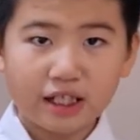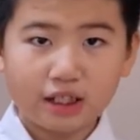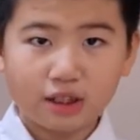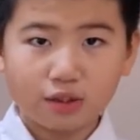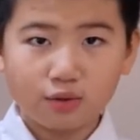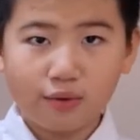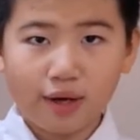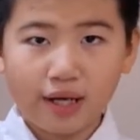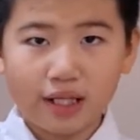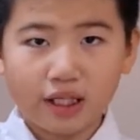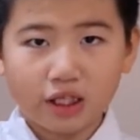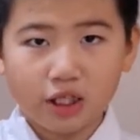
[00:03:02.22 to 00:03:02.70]
is
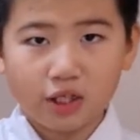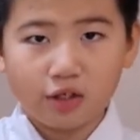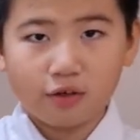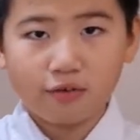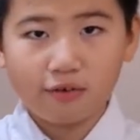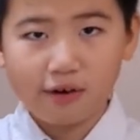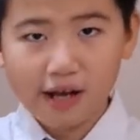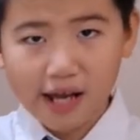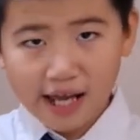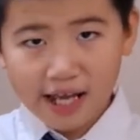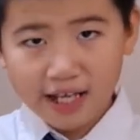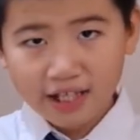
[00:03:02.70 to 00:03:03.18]
when the
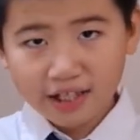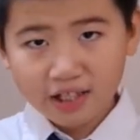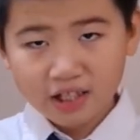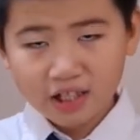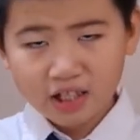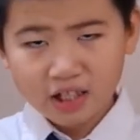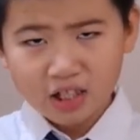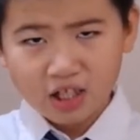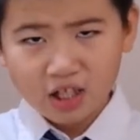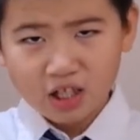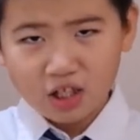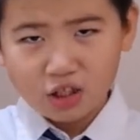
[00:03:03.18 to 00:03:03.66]
rain,
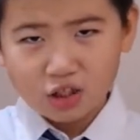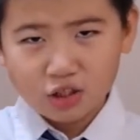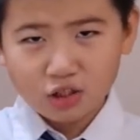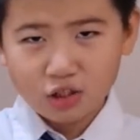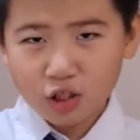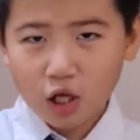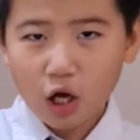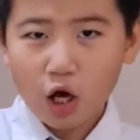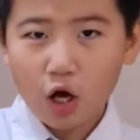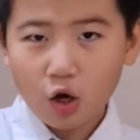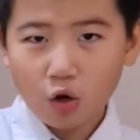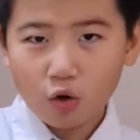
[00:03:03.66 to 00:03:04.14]

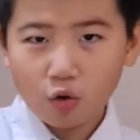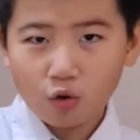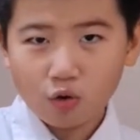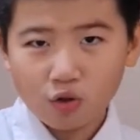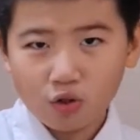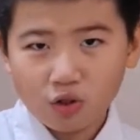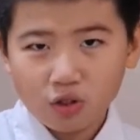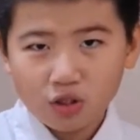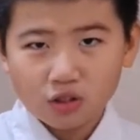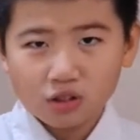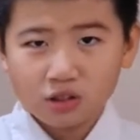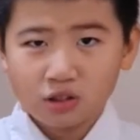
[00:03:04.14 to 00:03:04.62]
snow,
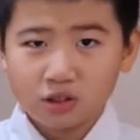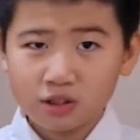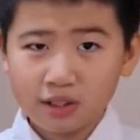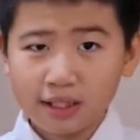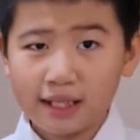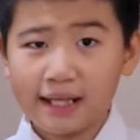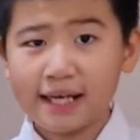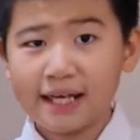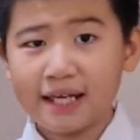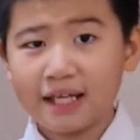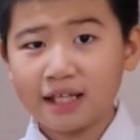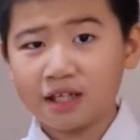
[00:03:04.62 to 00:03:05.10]

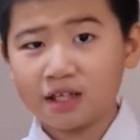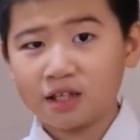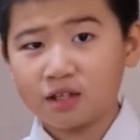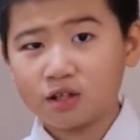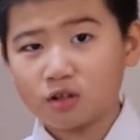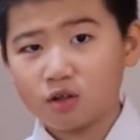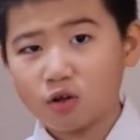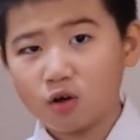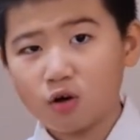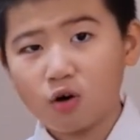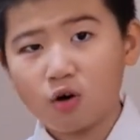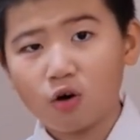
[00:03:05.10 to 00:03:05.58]
sleet,
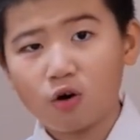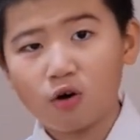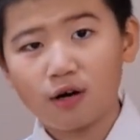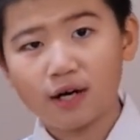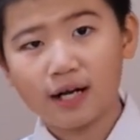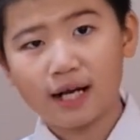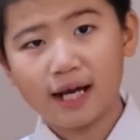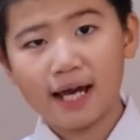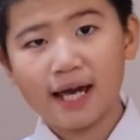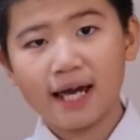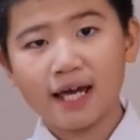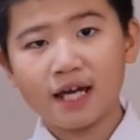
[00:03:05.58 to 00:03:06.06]
or
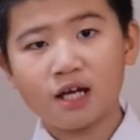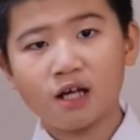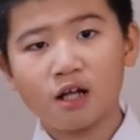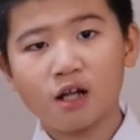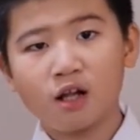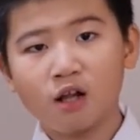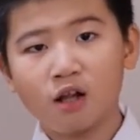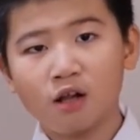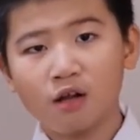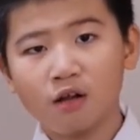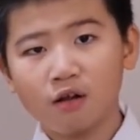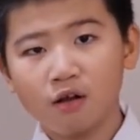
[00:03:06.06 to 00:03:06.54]

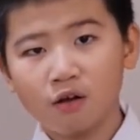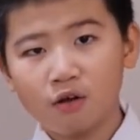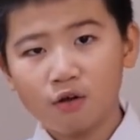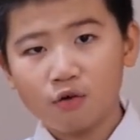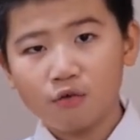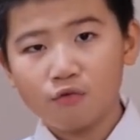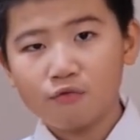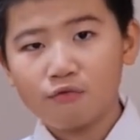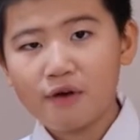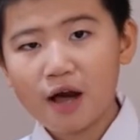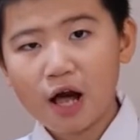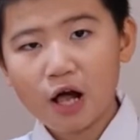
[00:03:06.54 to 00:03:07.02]
hail
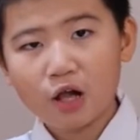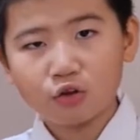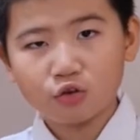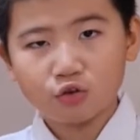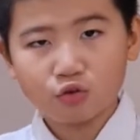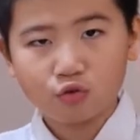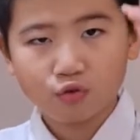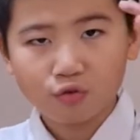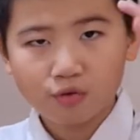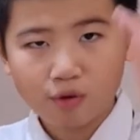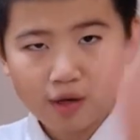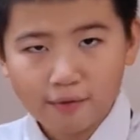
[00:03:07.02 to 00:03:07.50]
fell
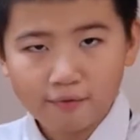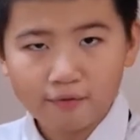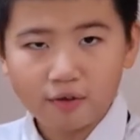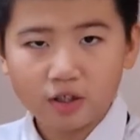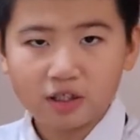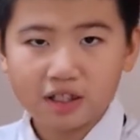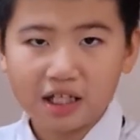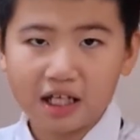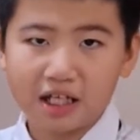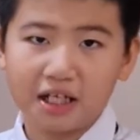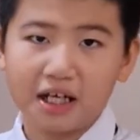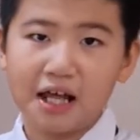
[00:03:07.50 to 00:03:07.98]
to rivers
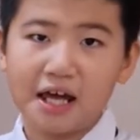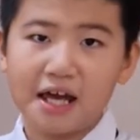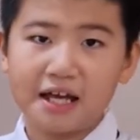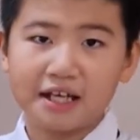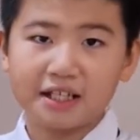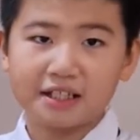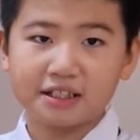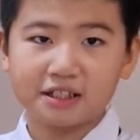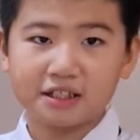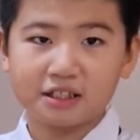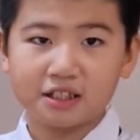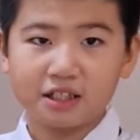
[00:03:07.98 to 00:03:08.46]
and
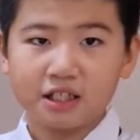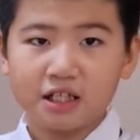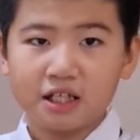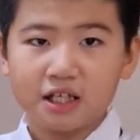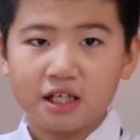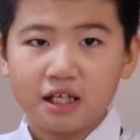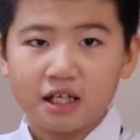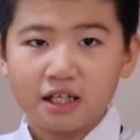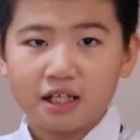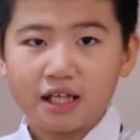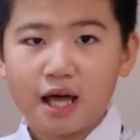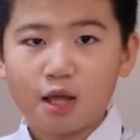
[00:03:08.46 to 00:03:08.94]
lakes
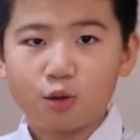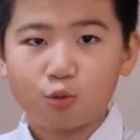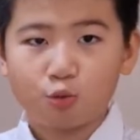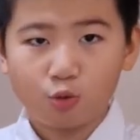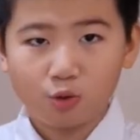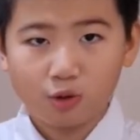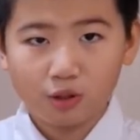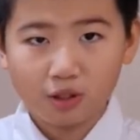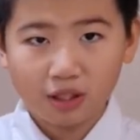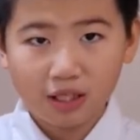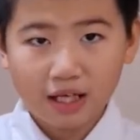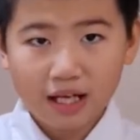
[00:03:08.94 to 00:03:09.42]
that
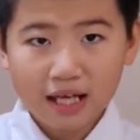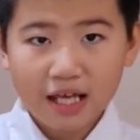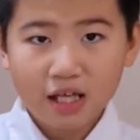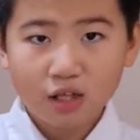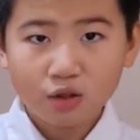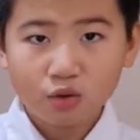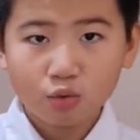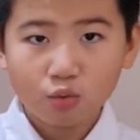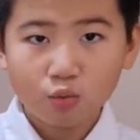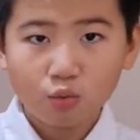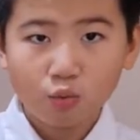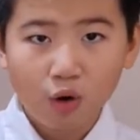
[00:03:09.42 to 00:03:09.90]
will
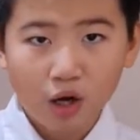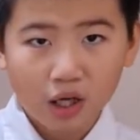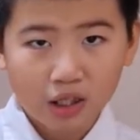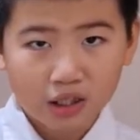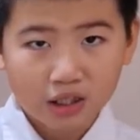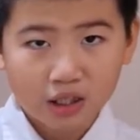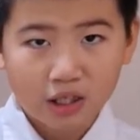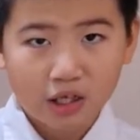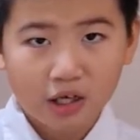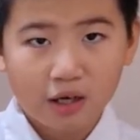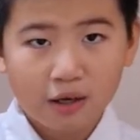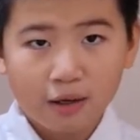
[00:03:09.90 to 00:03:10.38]
leak
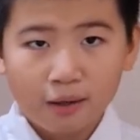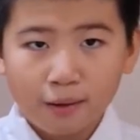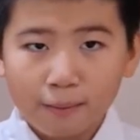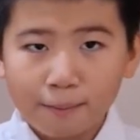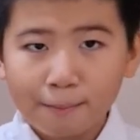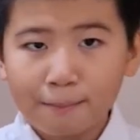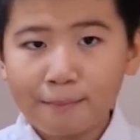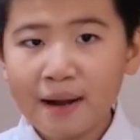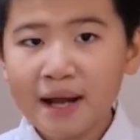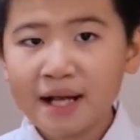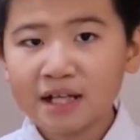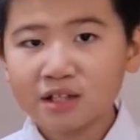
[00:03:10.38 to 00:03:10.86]
water
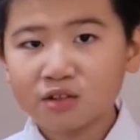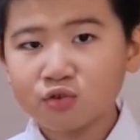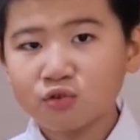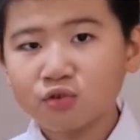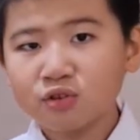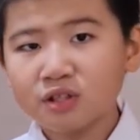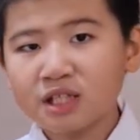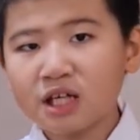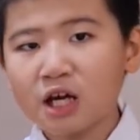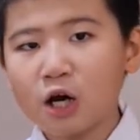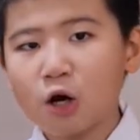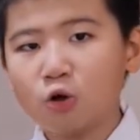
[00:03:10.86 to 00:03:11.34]
back
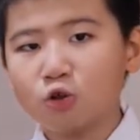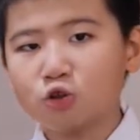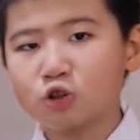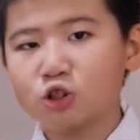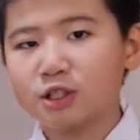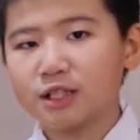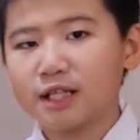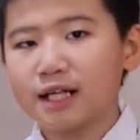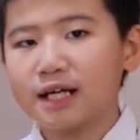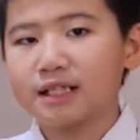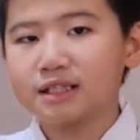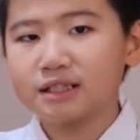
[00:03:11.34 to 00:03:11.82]
to the
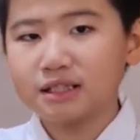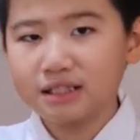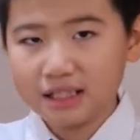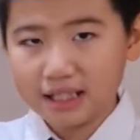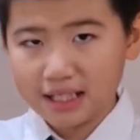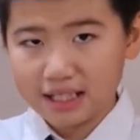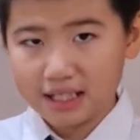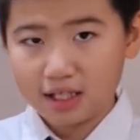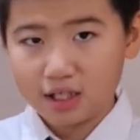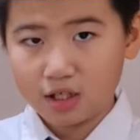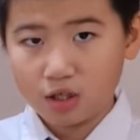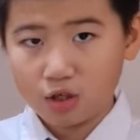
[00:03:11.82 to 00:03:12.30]
ocean and
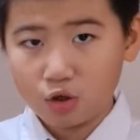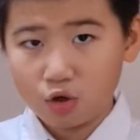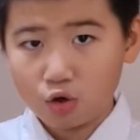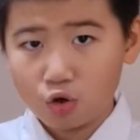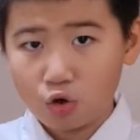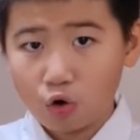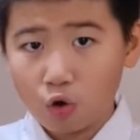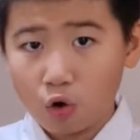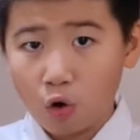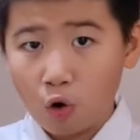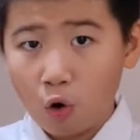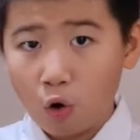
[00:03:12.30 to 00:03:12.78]
sea,
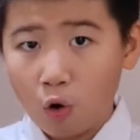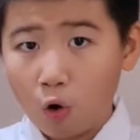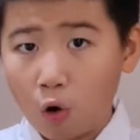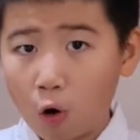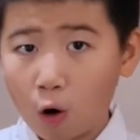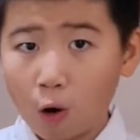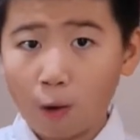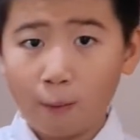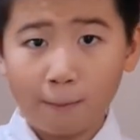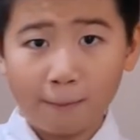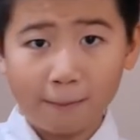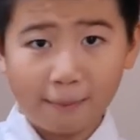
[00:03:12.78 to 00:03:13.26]

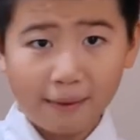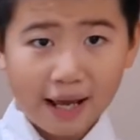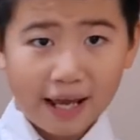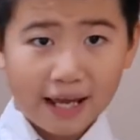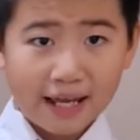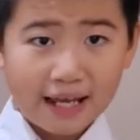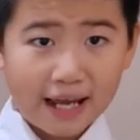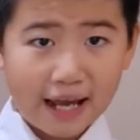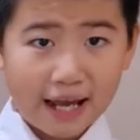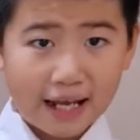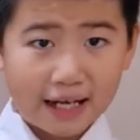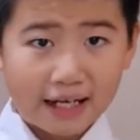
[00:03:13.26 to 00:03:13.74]
or may
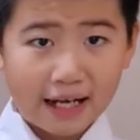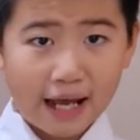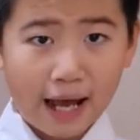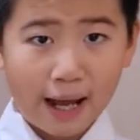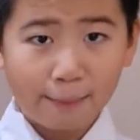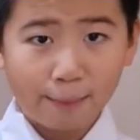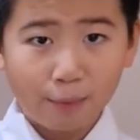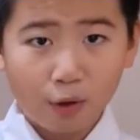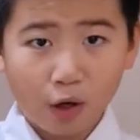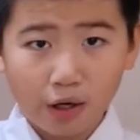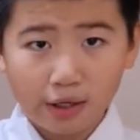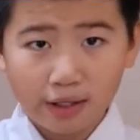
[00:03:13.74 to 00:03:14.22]
end
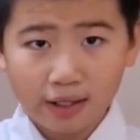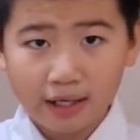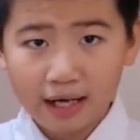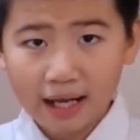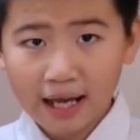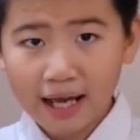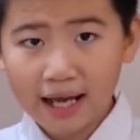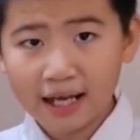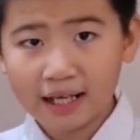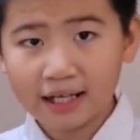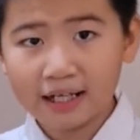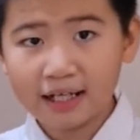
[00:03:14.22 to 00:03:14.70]
up on
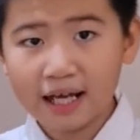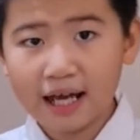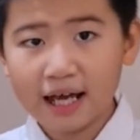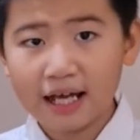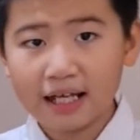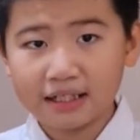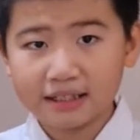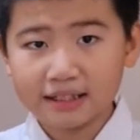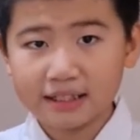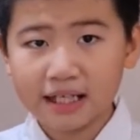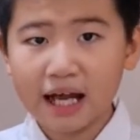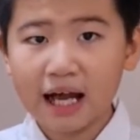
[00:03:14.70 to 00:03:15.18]
land
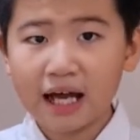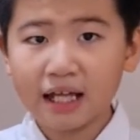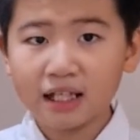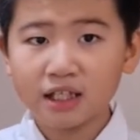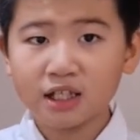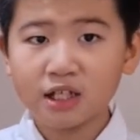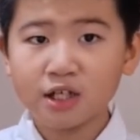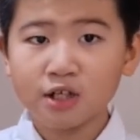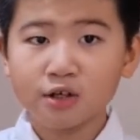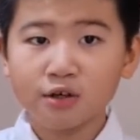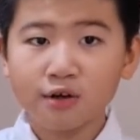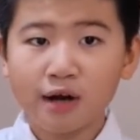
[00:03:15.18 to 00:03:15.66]
as
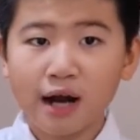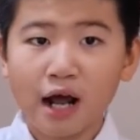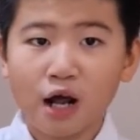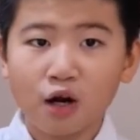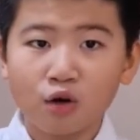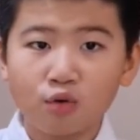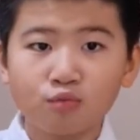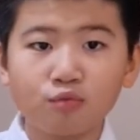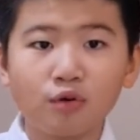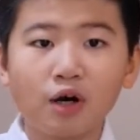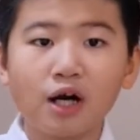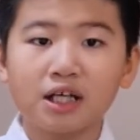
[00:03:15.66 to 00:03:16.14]

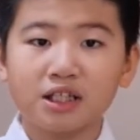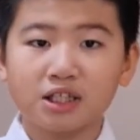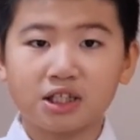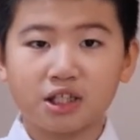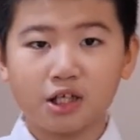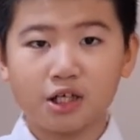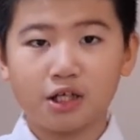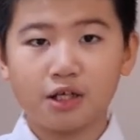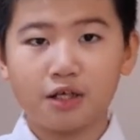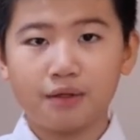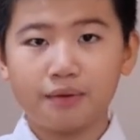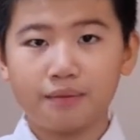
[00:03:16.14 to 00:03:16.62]
underground
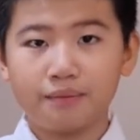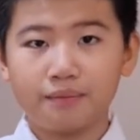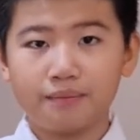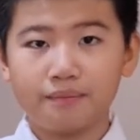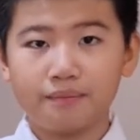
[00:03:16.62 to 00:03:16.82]
water.